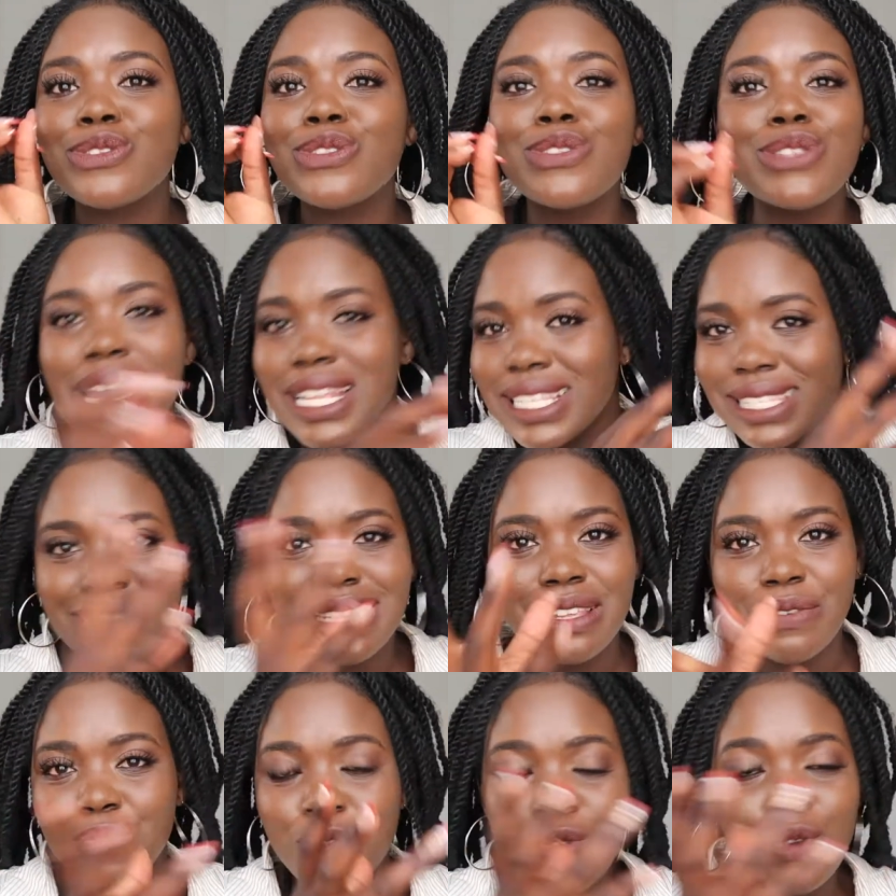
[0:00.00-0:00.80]
That's
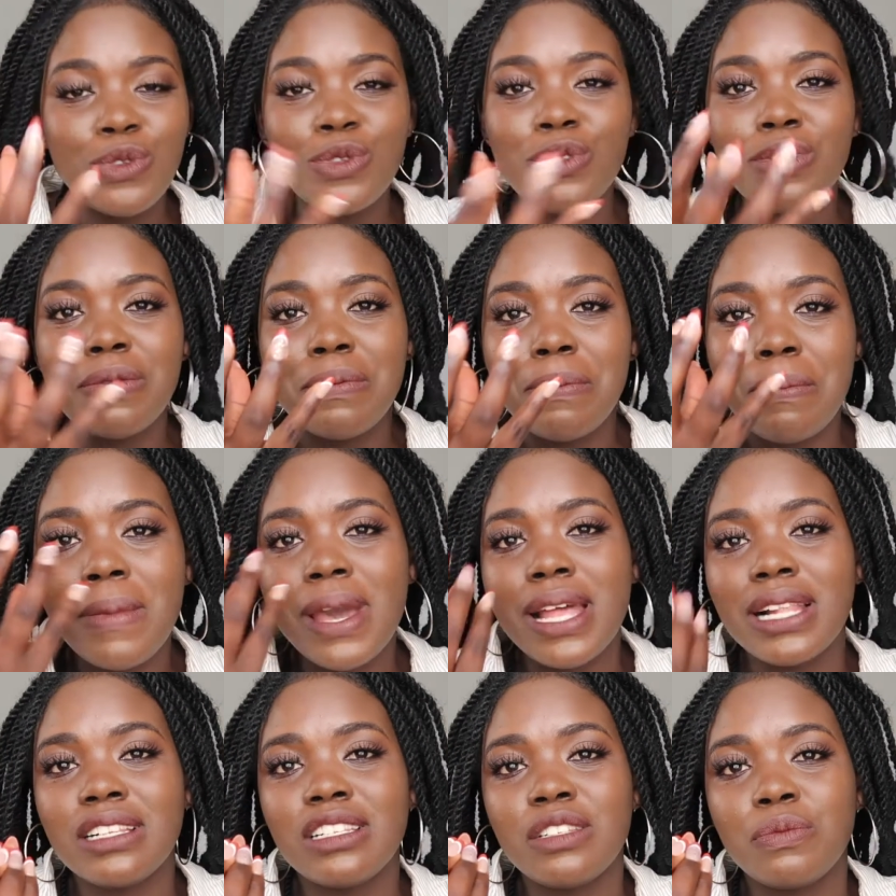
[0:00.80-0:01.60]
the full
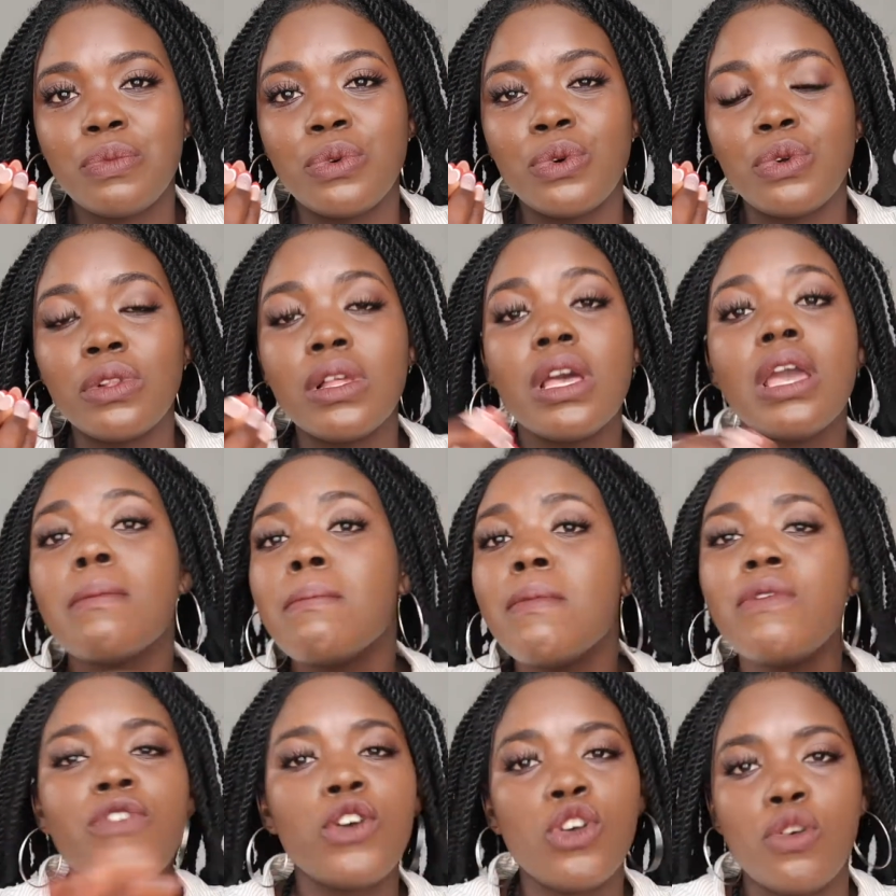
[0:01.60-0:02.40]
melt pool
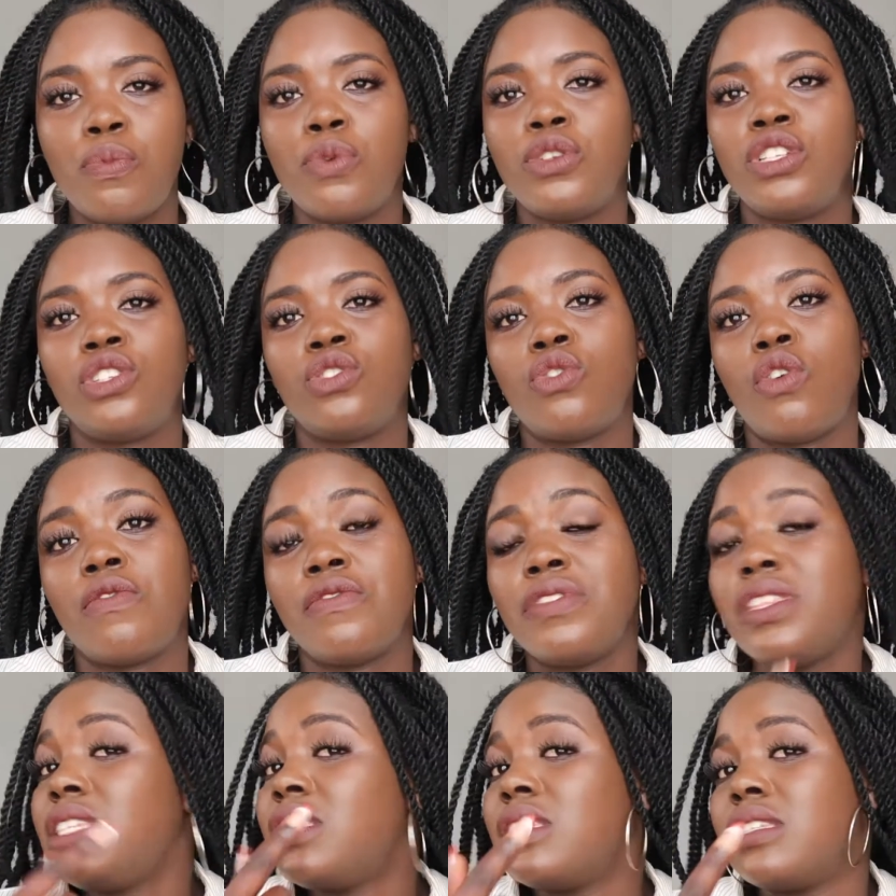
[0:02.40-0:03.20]
before you put it off.
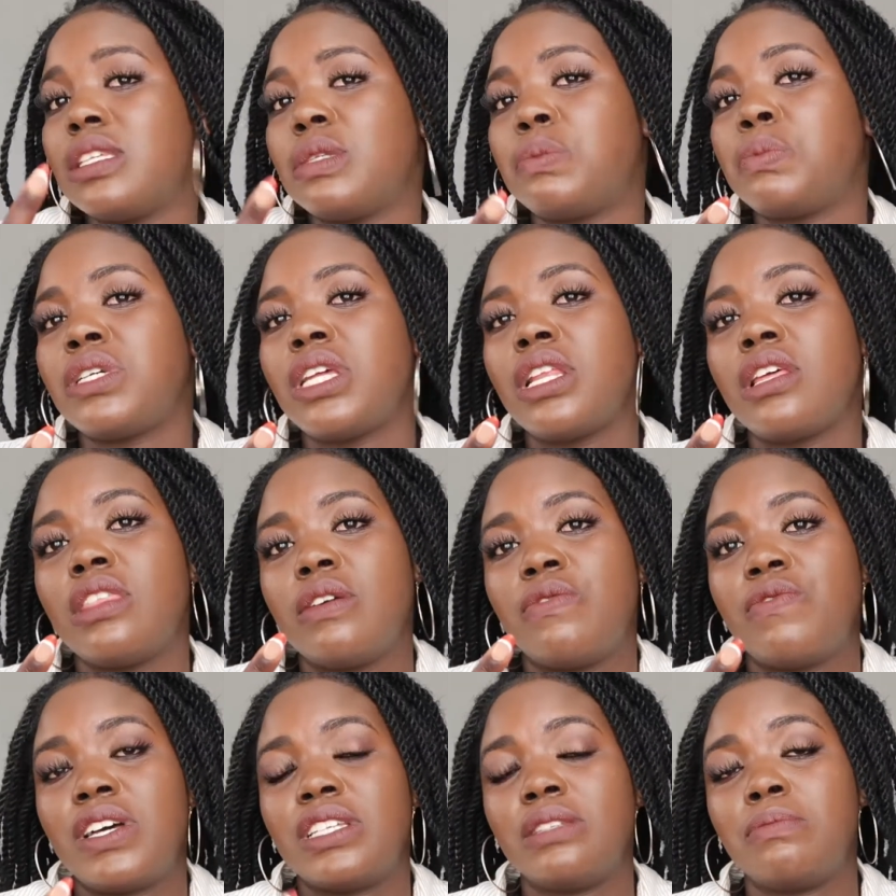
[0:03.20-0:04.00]
This is especially the
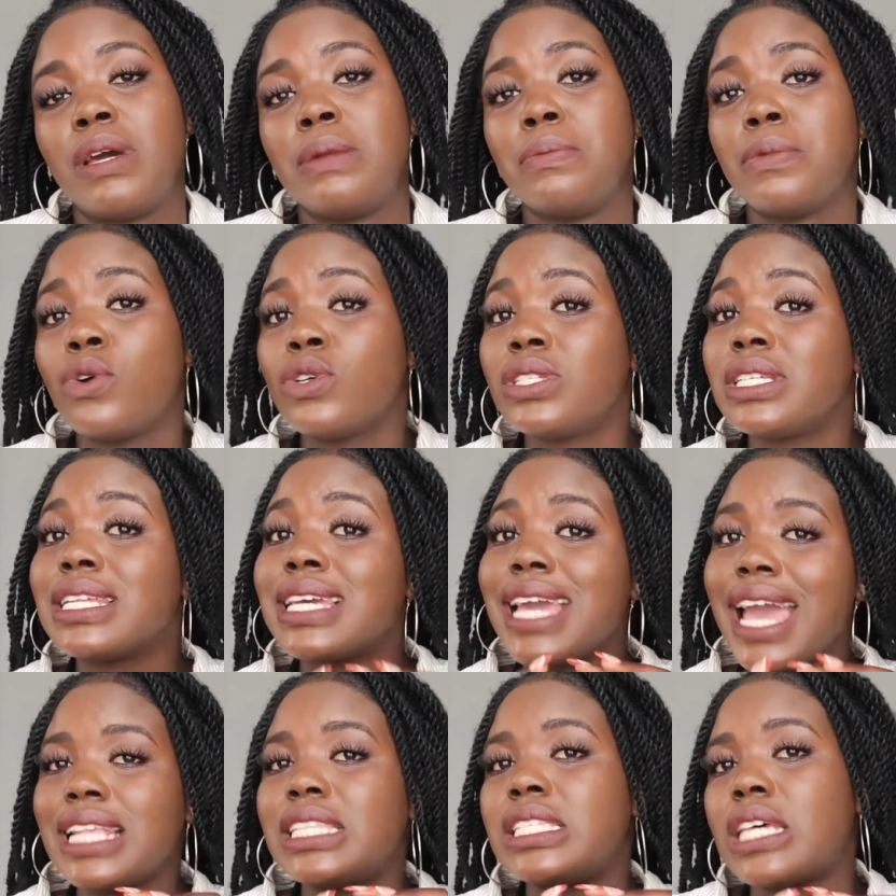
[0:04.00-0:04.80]
first burn, because it
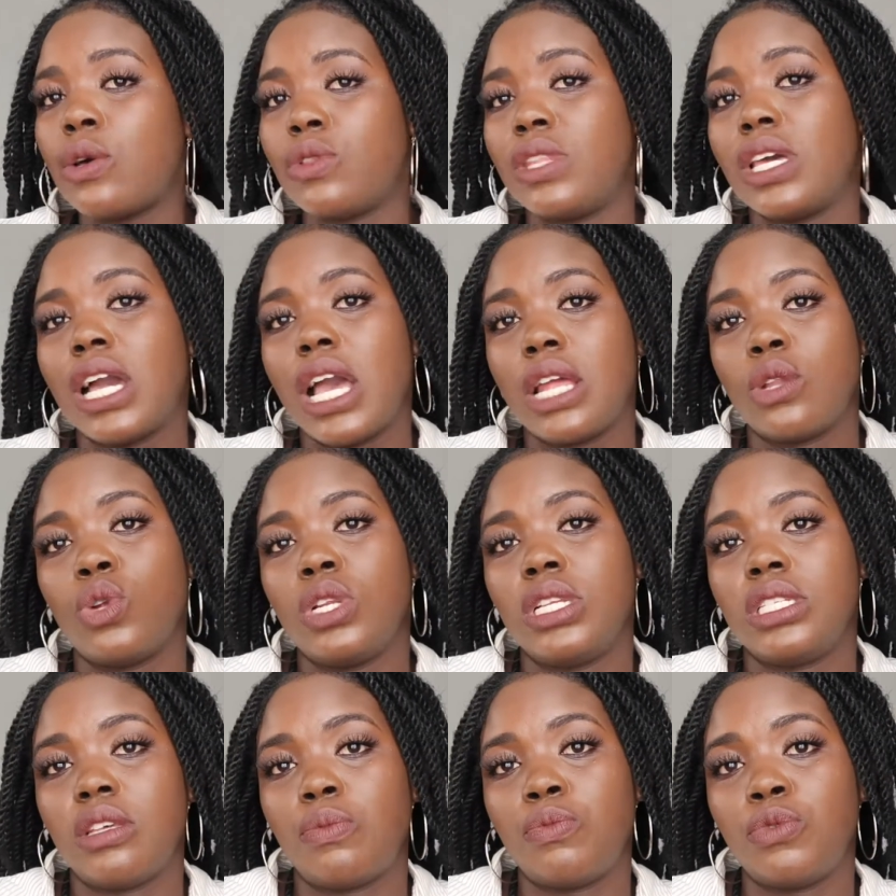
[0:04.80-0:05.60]
guides how the candle
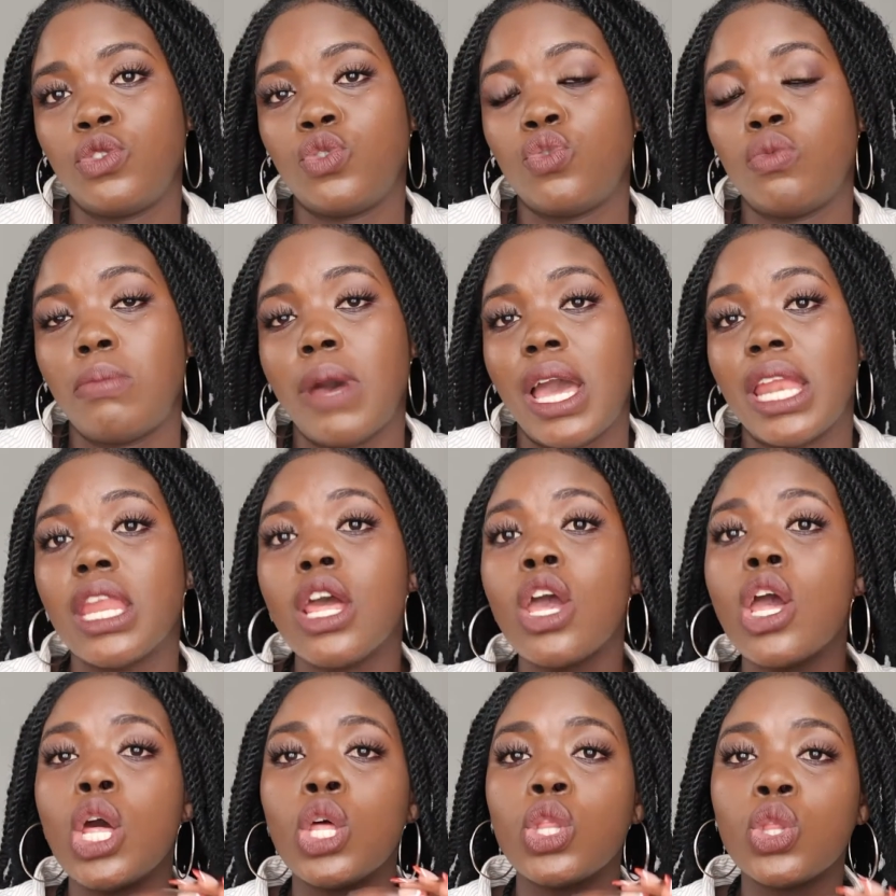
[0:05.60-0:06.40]
is supposed to burn
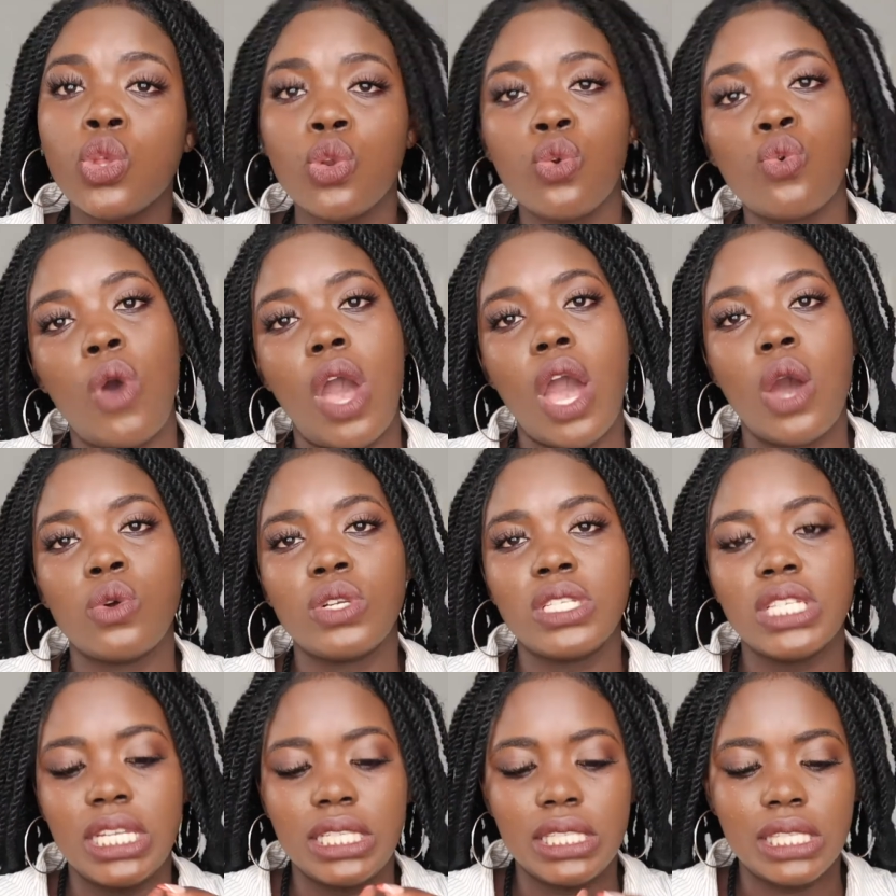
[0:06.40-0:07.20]

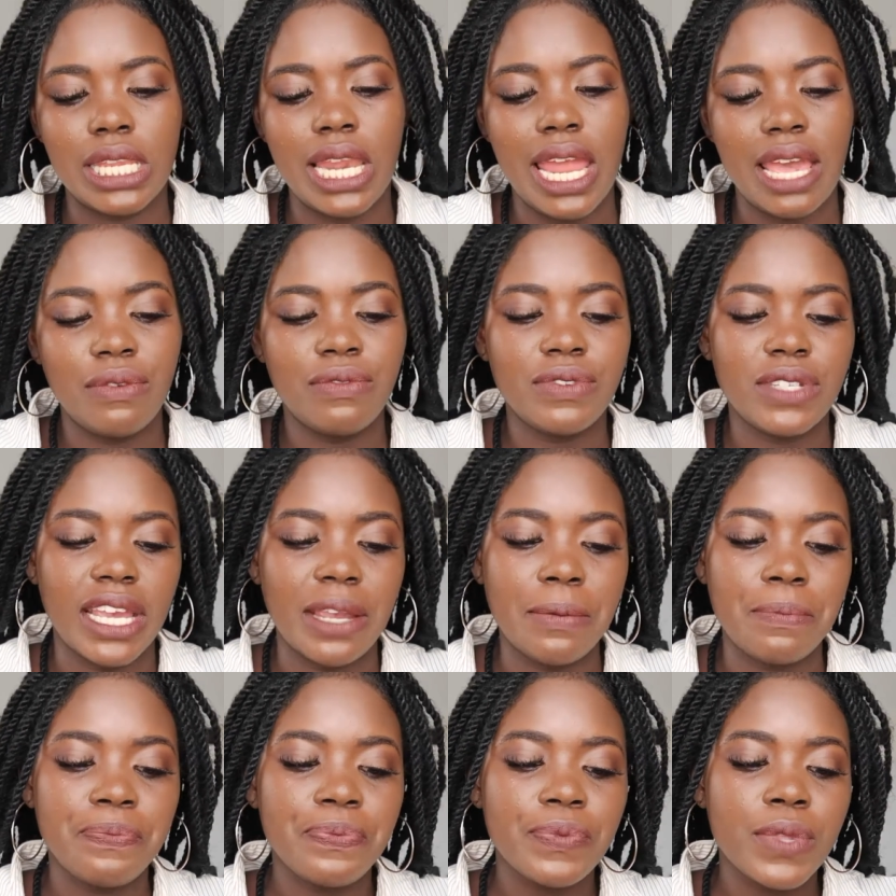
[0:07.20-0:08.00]
throughout its lifetime.